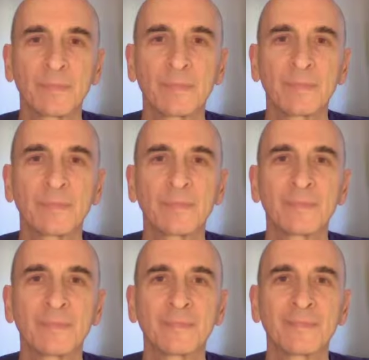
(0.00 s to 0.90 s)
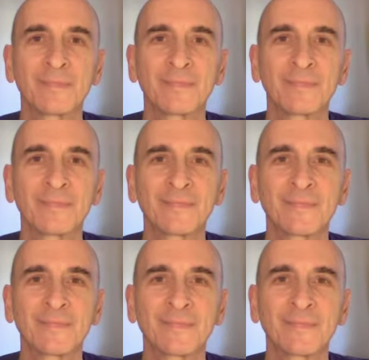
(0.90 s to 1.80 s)

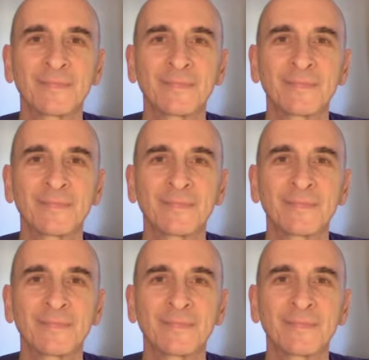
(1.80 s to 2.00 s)
Nothing is said.